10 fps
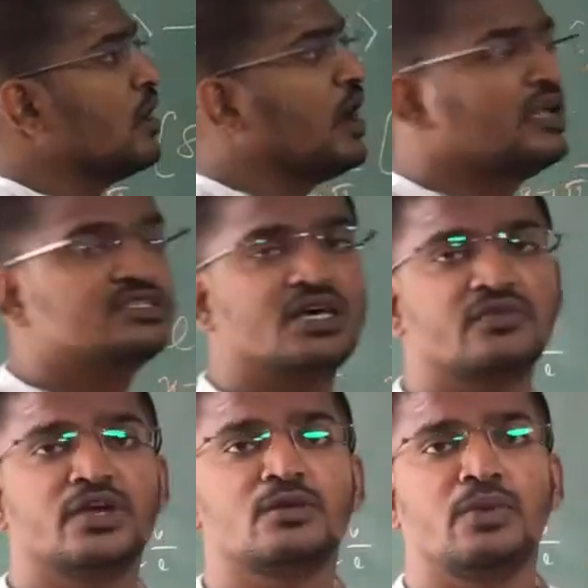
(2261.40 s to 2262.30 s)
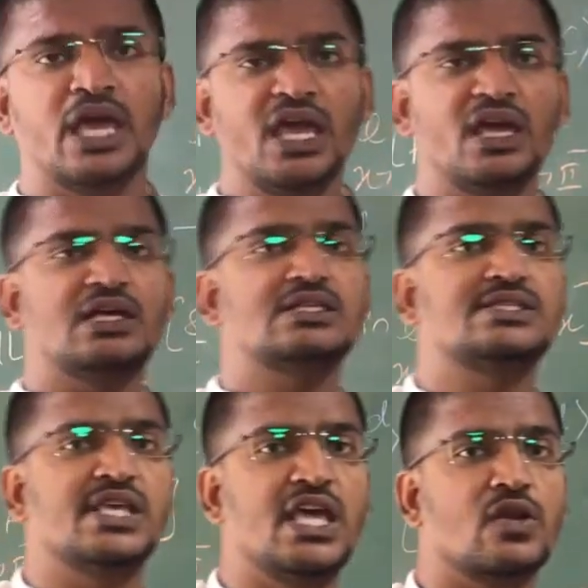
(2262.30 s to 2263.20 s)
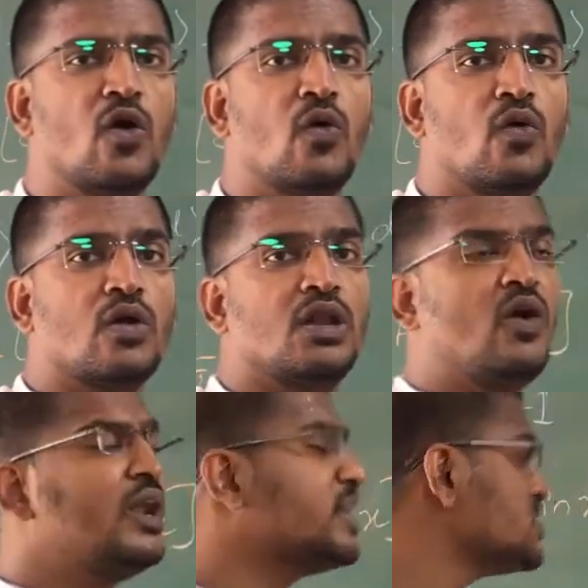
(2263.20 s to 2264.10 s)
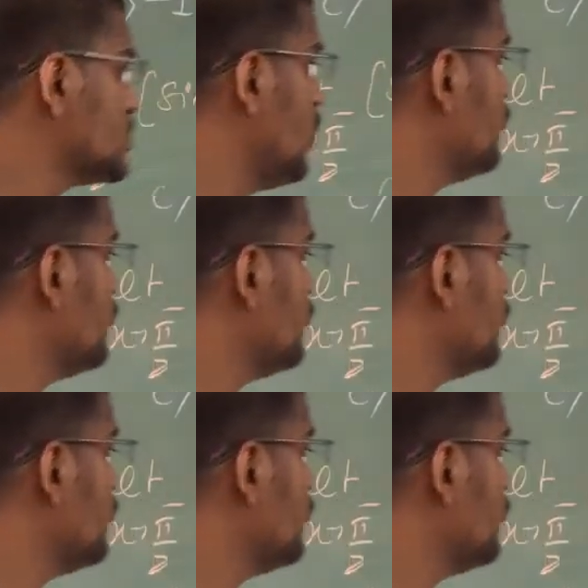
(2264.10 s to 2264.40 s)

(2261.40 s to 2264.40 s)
Answer will be 0. Now let us go